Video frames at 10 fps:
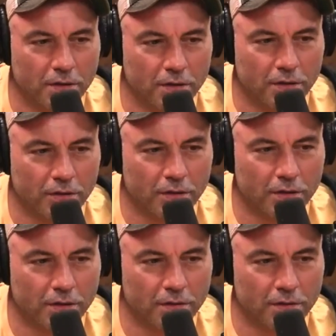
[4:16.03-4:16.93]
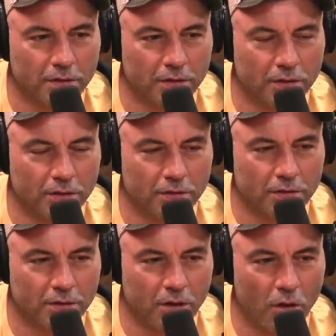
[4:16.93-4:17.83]
You could
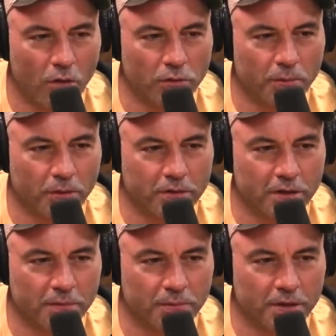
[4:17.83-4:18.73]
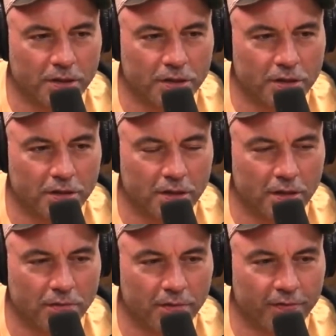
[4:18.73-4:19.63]
hold a person in position.
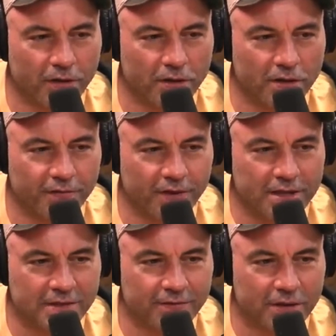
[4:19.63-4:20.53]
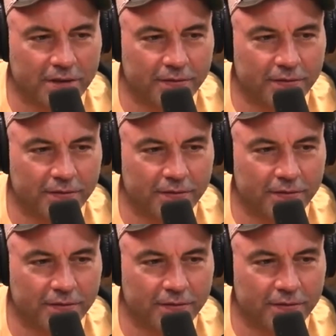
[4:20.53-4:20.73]
They're very good defensively.